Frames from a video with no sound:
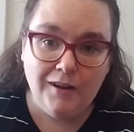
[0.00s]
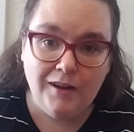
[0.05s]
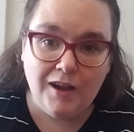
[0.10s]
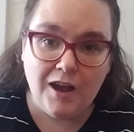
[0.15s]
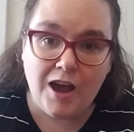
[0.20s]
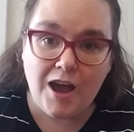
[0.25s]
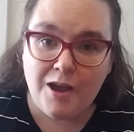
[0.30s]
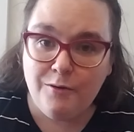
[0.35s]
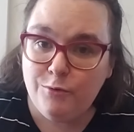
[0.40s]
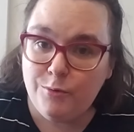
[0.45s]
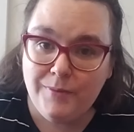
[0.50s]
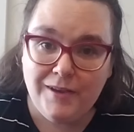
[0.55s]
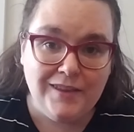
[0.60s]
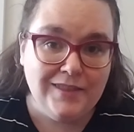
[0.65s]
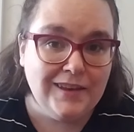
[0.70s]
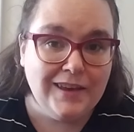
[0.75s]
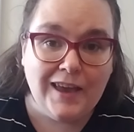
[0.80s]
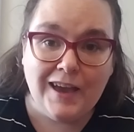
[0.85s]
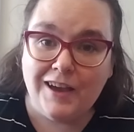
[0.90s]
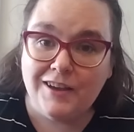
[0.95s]
I will make the
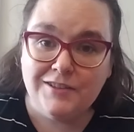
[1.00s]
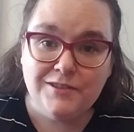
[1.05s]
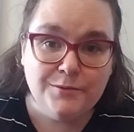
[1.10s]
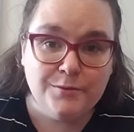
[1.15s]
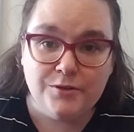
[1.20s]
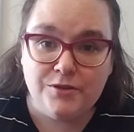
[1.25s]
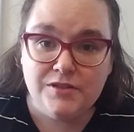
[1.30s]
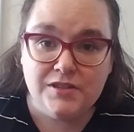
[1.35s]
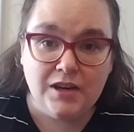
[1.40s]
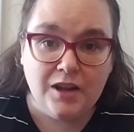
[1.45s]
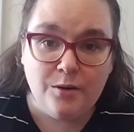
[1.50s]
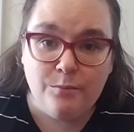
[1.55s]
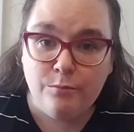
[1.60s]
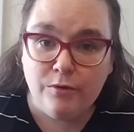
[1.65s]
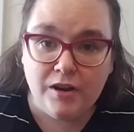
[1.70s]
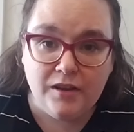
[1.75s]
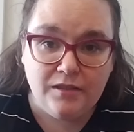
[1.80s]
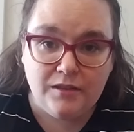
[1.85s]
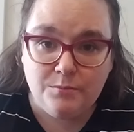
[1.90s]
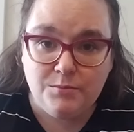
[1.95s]
casseroles and I'll
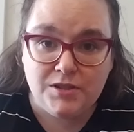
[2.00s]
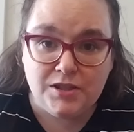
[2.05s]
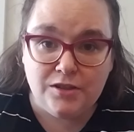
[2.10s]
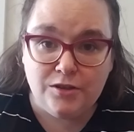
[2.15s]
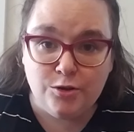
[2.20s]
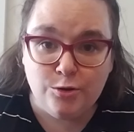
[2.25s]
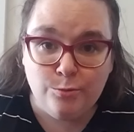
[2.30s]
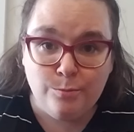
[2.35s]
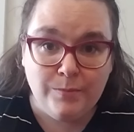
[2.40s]
bring them to you